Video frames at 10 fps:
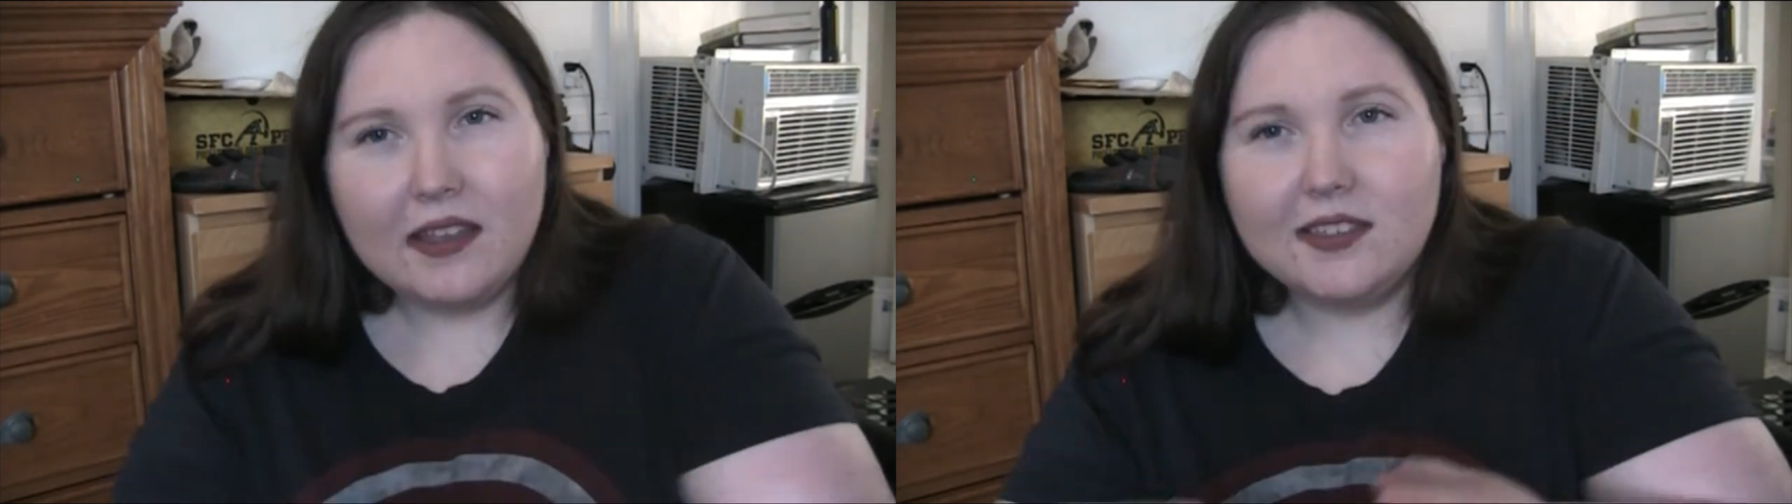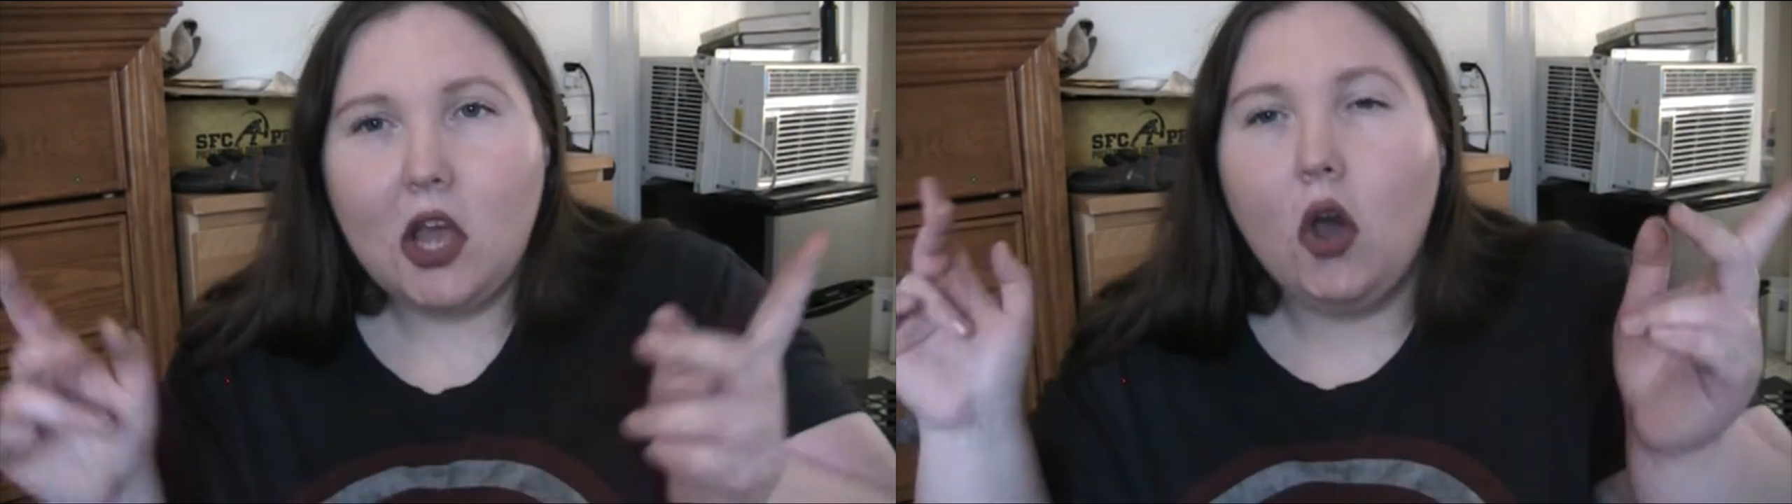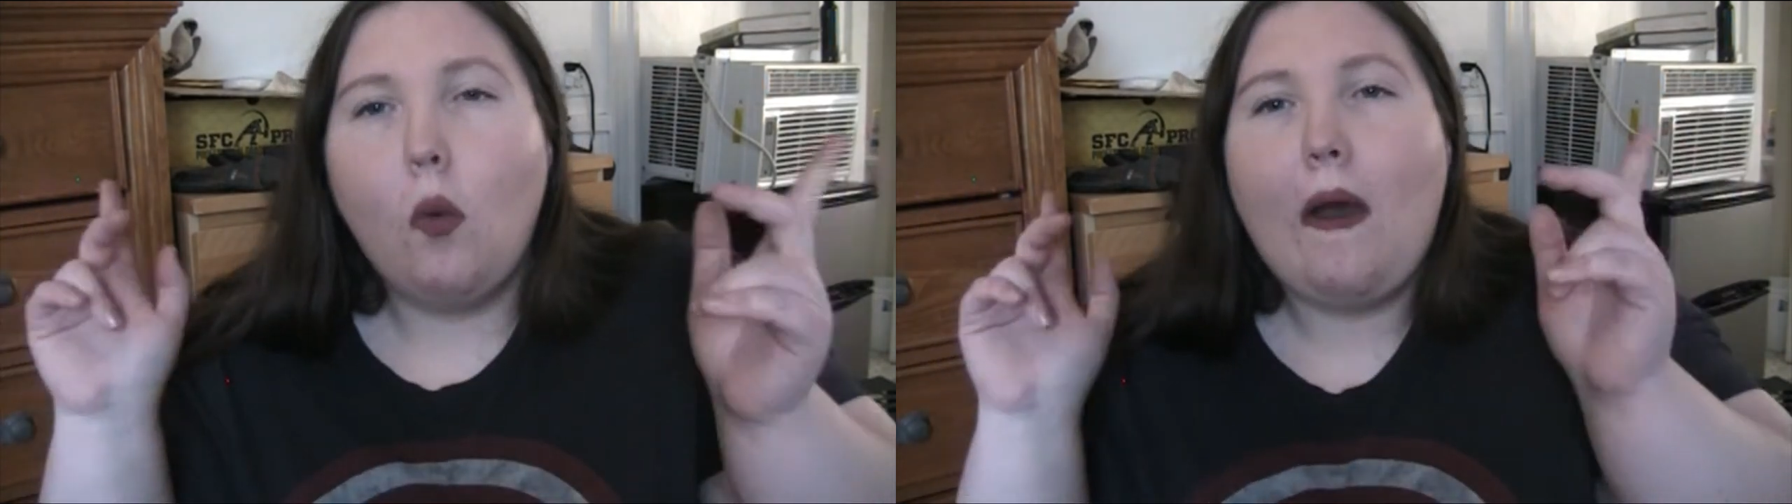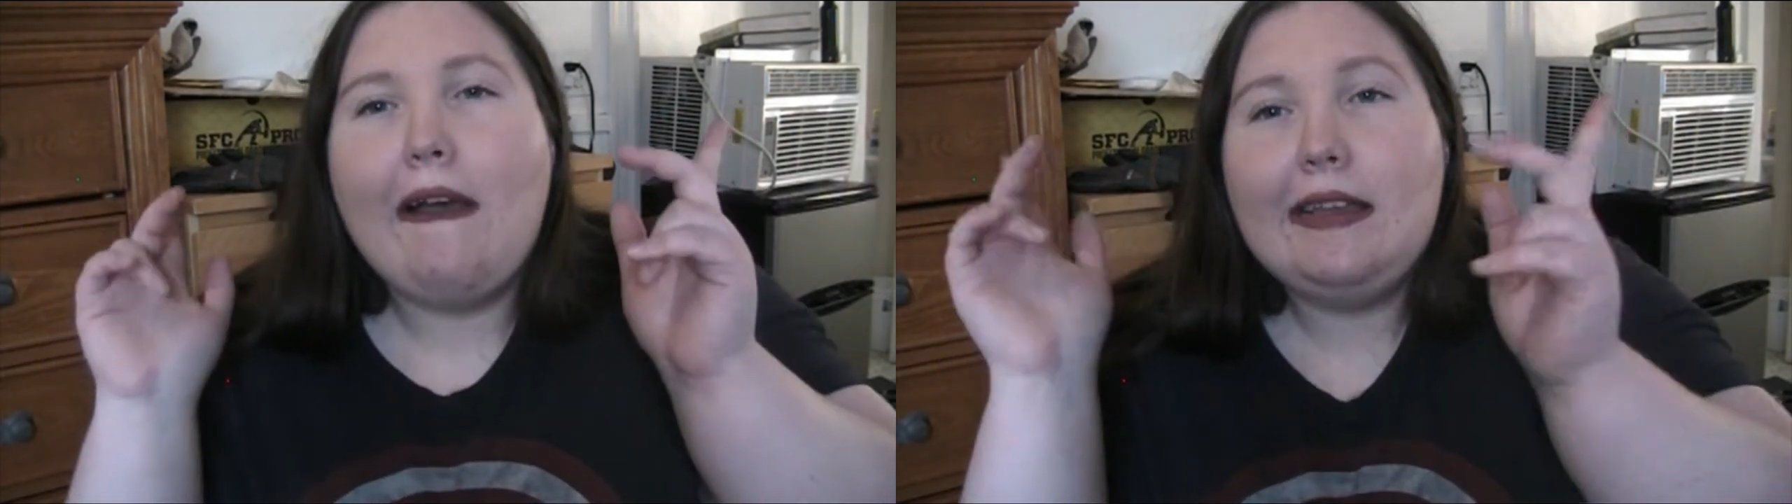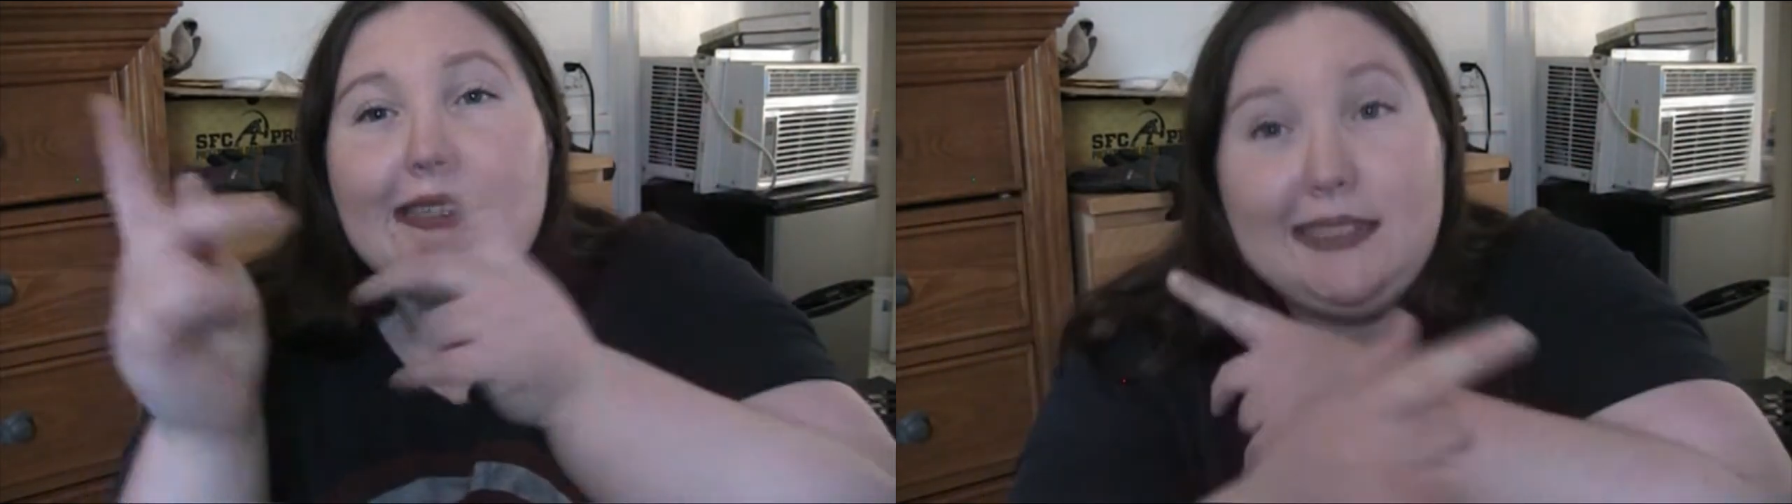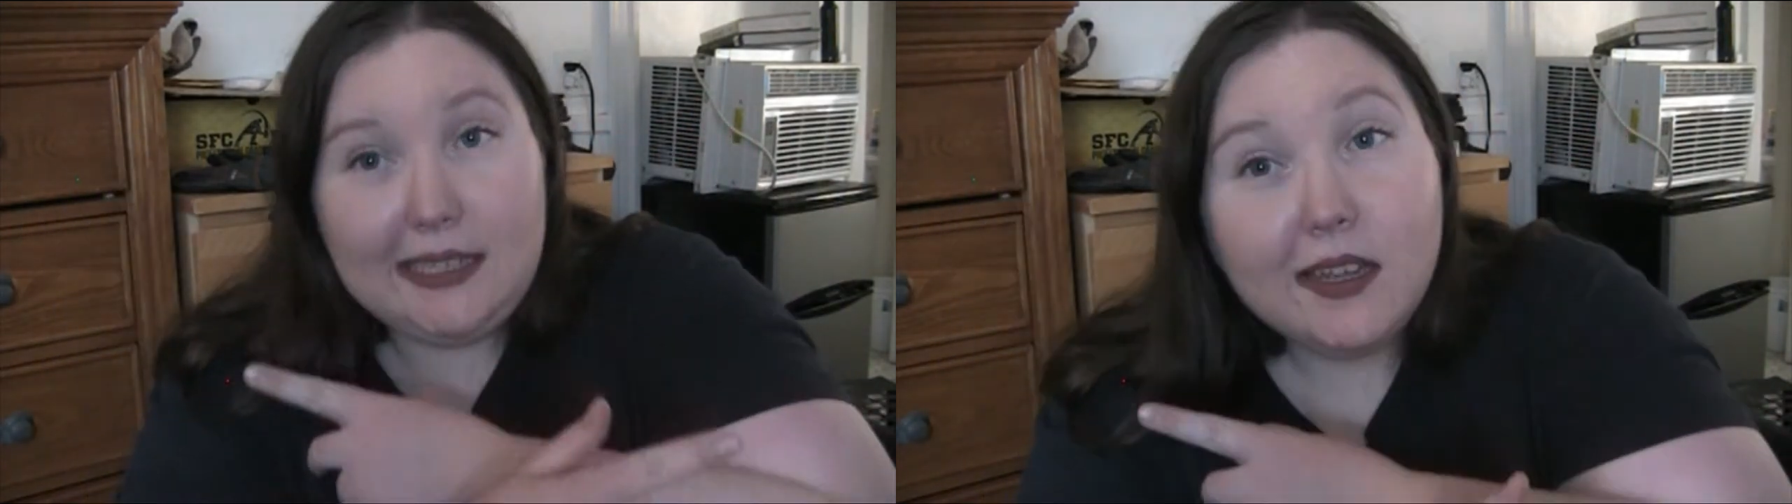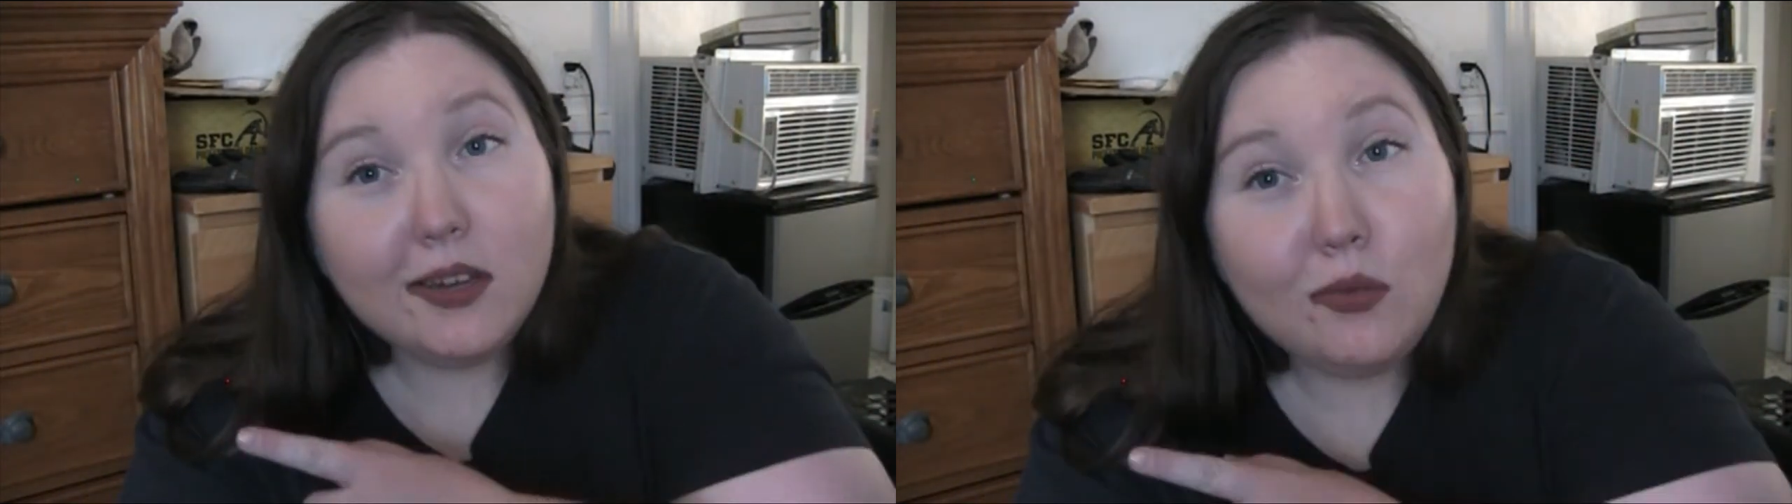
So, see you in a